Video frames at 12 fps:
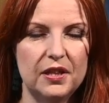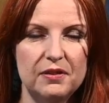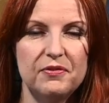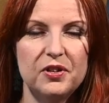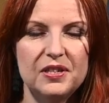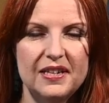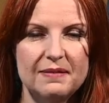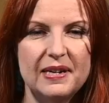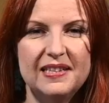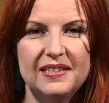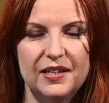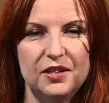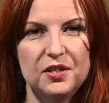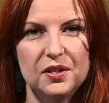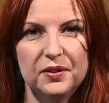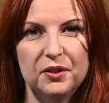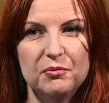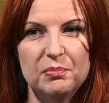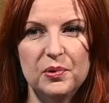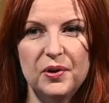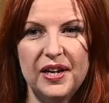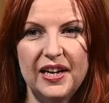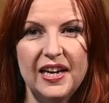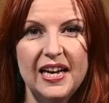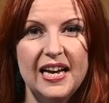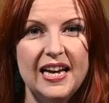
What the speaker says: the first I stitched the little boy,